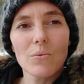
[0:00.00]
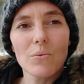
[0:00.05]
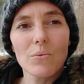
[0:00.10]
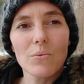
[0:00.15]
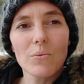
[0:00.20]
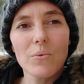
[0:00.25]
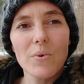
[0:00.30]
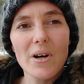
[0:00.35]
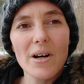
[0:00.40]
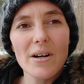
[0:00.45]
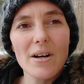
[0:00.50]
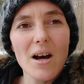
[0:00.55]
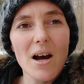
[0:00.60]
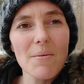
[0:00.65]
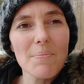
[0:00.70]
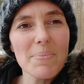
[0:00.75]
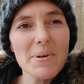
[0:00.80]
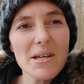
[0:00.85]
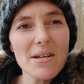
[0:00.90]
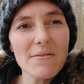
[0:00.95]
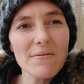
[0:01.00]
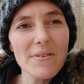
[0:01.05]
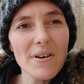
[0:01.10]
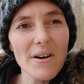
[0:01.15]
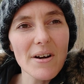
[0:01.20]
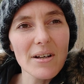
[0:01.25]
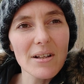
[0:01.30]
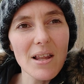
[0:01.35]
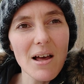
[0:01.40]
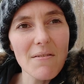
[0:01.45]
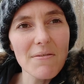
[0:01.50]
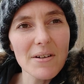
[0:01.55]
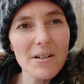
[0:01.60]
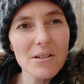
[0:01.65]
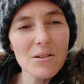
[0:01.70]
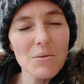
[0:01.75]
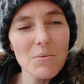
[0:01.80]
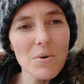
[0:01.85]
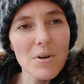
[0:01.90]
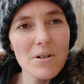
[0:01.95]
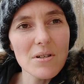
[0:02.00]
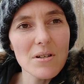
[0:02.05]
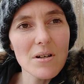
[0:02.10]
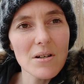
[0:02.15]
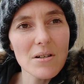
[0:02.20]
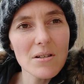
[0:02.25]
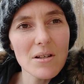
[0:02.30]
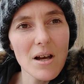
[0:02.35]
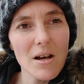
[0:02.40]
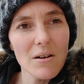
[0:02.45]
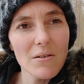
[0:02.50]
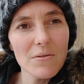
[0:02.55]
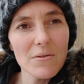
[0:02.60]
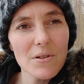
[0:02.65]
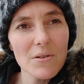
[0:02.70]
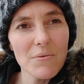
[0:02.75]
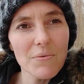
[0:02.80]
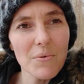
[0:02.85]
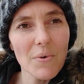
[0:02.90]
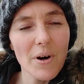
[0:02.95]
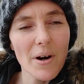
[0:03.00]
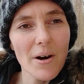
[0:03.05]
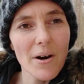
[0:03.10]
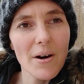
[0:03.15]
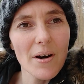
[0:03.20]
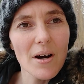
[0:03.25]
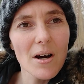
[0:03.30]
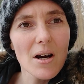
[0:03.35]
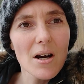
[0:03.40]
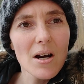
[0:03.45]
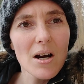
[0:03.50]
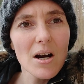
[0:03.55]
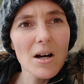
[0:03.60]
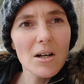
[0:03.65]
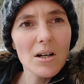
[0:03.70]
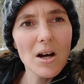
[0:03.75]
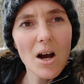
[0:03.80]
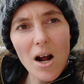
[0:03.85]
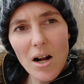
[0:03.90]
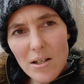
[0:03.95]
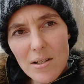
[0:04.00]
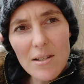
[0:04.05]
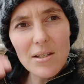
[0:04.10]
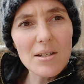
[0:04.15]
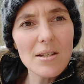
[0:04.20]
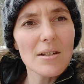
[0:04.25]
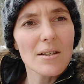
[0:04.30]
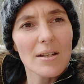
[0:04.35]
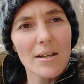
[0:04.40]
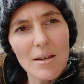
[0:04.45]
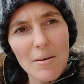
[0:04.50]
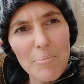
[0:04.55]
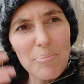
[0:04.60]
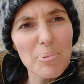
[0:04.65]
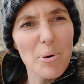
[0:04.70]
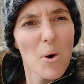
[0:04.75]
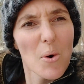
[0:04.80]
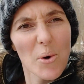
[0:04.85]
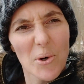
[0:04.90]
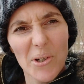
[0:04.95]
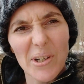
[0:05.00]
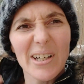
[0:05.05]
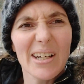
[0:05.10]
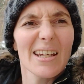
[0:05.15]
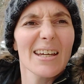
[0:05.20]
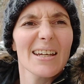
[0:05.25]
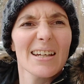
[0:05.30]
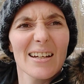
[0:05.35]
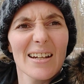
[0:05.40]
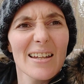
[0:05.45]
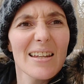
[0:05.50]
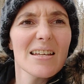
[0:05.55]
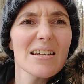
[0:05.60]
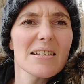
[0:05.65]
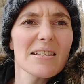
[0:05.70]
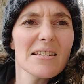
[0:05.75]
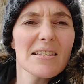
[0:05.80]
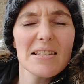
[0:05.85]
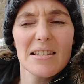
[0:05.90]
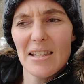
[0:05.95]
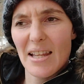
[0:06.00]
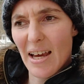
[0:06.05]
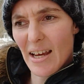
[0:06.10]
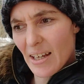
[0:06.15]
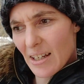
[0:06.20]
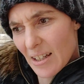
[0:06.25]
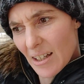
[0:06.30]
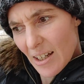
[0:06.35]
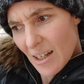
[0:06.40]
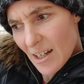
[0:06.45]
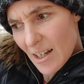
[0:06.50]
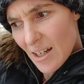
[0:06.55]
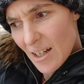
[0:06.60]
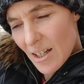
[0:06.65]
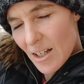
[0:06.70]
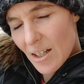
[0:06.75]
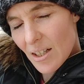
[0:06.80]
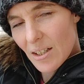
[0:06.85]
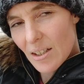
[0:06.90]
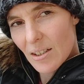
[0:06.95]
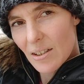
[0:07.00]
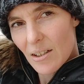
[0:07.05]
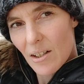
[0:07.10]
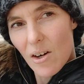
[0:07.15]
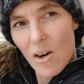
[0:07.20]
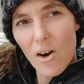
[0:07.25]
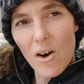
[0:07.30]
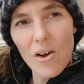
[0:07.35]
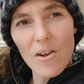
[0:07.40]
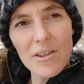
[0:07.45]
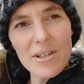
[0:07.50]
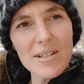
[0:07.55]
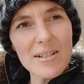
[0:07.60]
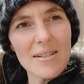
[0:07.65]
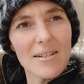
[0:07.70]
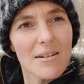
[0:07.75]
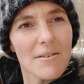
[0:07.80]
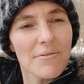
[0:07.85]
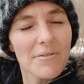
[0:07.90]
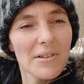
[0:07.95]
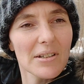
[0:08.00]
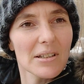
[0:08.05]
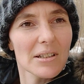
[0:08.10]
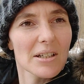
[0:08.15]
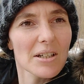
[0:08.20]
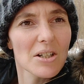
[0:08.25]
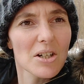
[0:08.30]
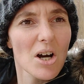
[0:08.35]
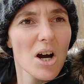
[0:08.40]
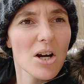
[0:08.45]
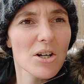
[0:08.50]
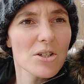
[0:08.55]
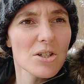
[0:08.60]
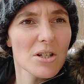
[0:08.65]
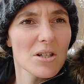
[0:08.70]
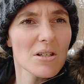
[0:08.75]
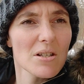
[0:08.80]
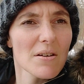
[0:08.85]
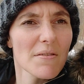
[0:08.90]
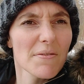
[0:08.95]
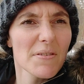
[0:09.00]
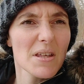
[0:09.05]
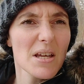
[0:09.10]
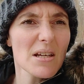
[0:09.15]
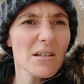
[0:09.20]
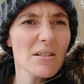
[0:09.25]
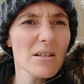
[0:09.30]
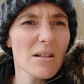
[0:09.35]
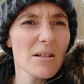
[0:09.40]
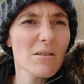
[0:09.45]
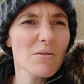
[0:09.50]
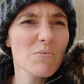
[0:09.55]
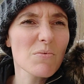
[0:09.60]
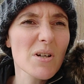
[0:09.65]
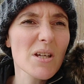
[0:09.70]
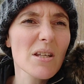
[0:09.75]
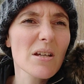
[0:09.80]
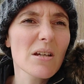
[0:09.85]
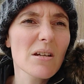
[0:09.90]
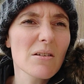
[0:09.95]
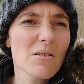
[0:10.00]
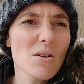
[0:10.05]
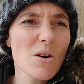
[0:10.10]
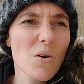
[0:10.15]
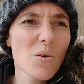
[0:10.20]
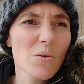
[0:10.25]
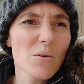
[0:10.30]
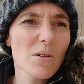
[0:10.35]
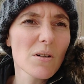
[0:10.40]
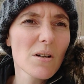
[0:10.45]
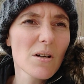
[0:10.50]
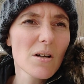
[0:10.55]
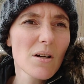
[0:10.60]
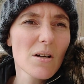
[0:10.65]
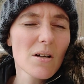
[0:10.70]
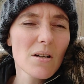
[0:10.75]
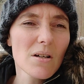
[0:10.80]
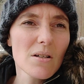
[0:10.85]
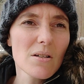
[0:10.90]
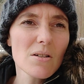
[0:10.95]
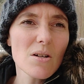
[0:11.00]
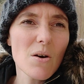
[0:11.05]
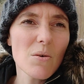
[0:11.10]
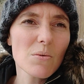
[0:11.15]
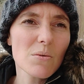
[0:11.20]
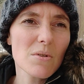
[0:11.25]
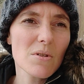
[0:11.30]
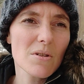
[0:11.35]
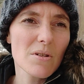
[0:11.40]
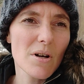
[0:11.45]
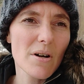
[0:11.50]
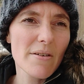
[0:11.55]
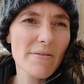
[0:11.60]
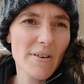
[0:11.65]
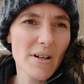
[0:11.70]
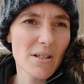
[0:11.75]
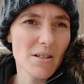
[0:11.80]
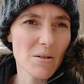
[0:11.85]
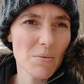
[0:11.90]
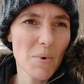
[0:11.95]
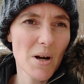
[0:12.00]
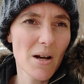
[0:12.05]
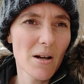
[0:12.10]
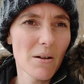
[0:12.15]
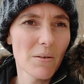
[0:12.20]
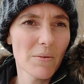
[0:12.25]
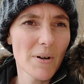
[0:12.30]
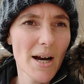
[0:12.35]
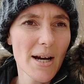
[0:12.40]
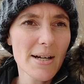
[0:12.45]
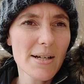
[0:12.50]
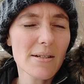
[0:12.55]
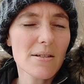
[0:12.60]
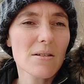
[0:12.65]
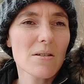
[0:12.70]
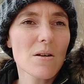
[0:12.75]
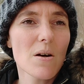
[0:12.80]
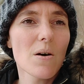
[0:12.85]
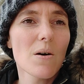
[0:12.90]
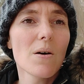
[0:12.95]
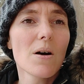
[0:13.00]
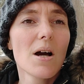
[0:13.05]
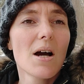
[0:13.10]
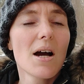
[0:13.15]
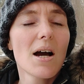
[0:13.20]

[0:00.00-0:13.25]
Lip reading: we're not being very loving towards ourselves if we're constantly pouring in this, like, all these different concoctions of things that really don't serve us well, right? So